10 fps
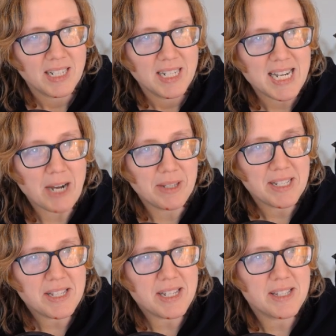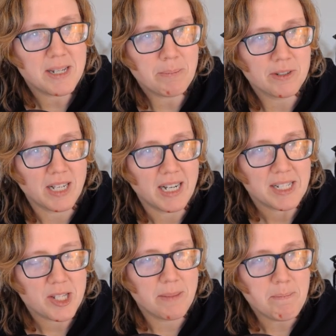Now, this is a zipper line.
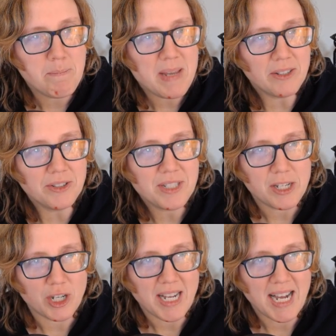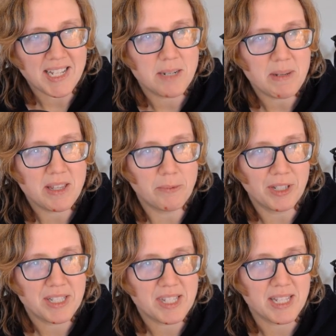So the middle digit has to be the one
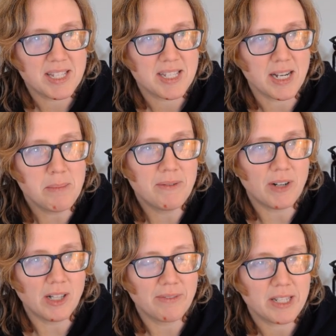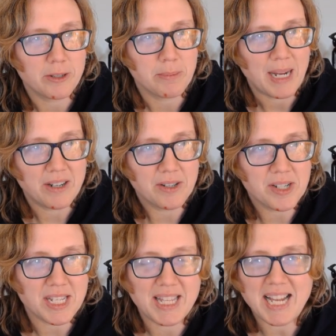that's the sum of all of the other pairs.
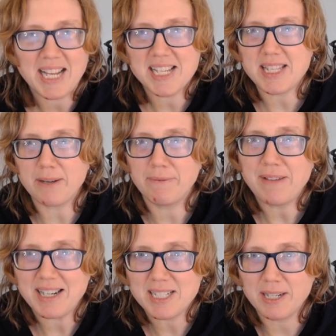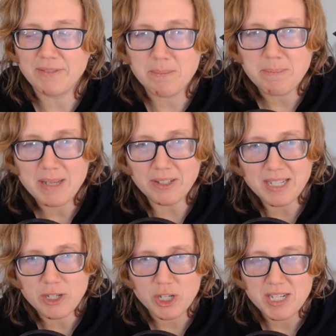And that has the effect of the middle
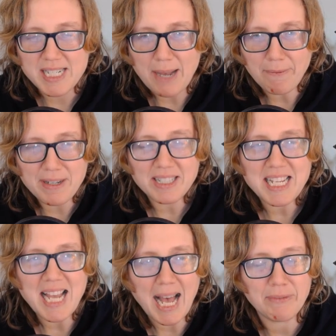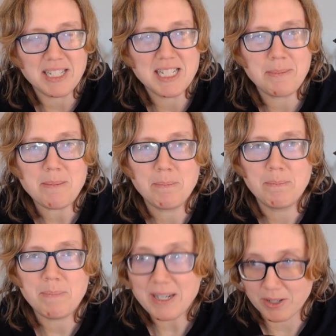digit definitely having to be
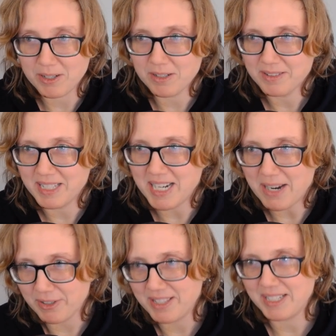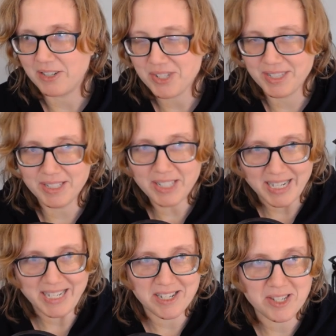bigger than everything else in the
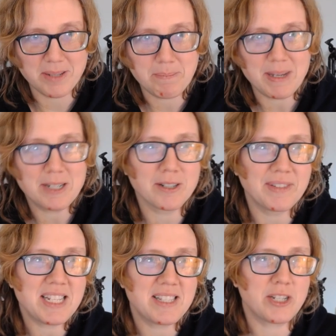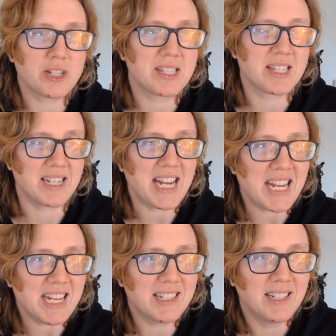line. So the bigger of these digits is an
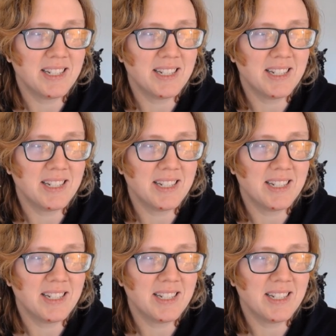8.